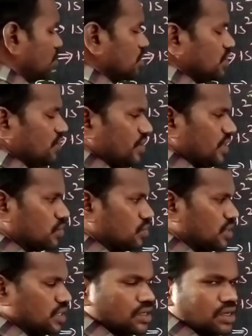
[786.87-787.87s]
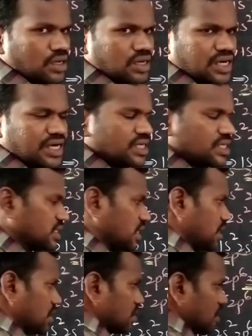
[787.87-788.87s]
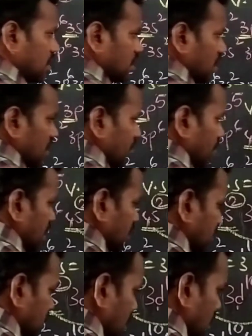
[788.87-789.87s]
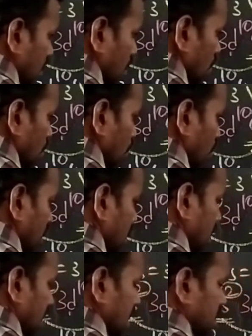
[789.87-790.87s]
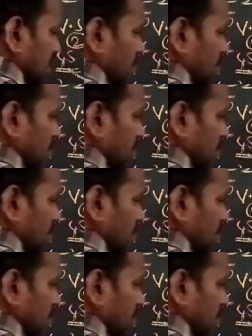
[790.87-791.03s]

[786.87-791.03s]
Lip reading: If we are going on writing the electronic configuration, we can get the